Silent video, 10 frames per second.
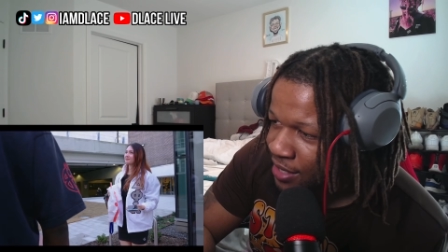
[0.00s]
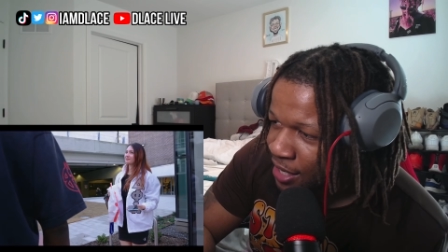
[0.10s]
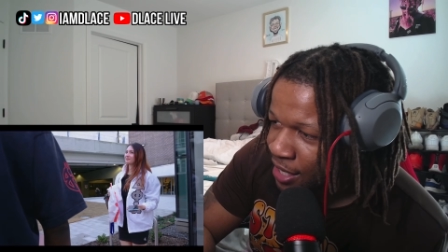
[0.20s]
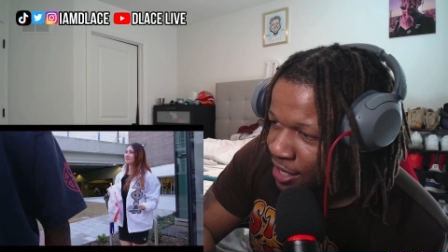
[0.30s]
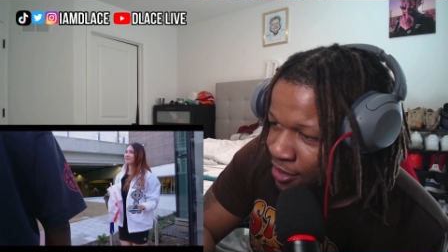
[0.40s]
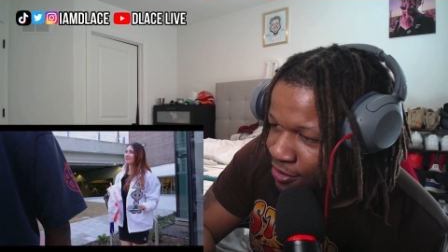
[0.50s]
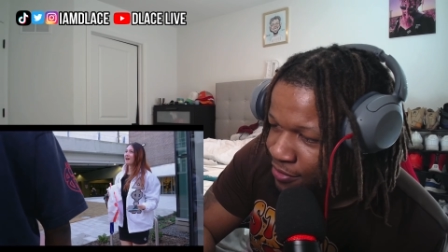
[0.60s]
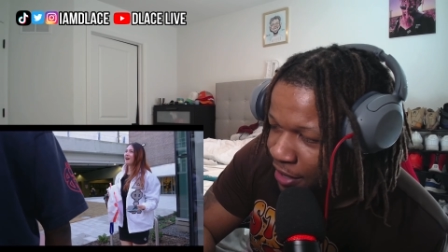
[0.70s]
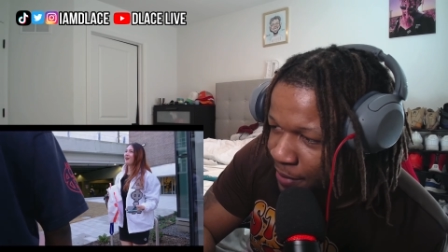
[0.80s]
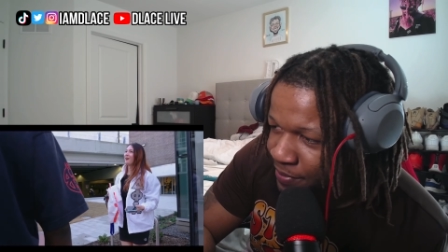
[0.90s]
They got that on
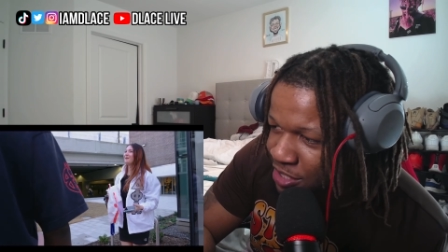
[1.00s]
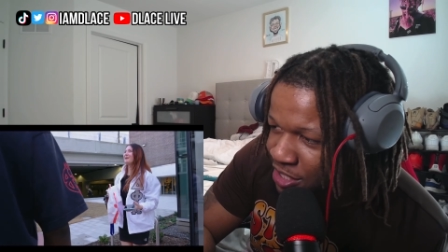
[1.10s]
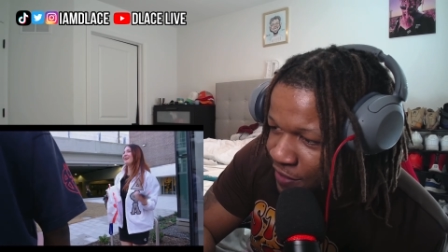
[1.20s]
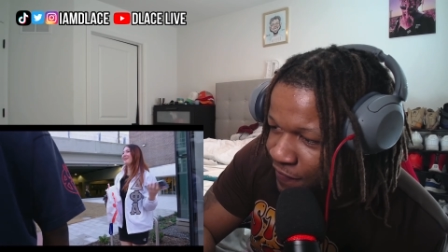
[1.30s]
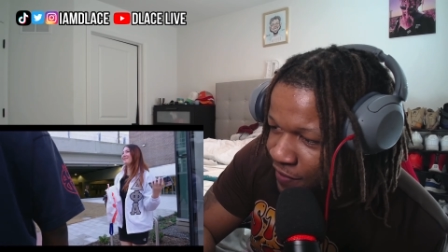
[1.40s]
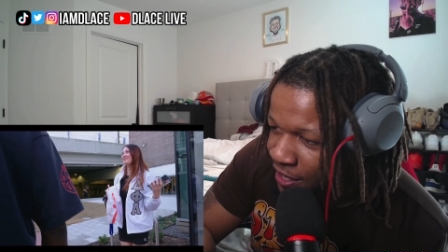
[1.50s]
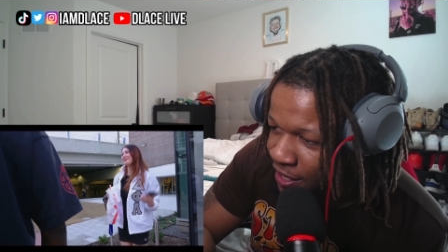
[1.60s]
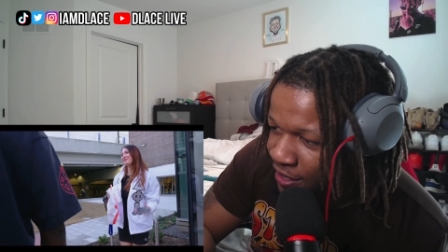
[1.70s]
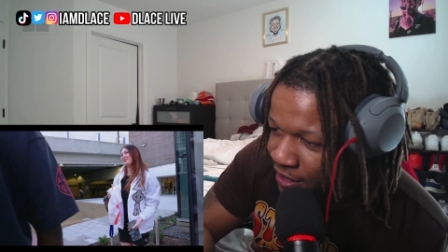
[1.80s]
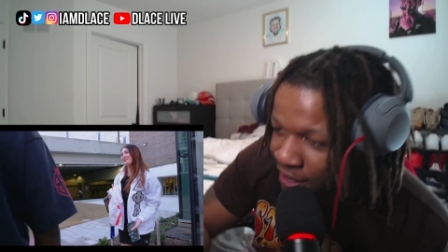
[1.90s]
campus oh, Chick Fil A.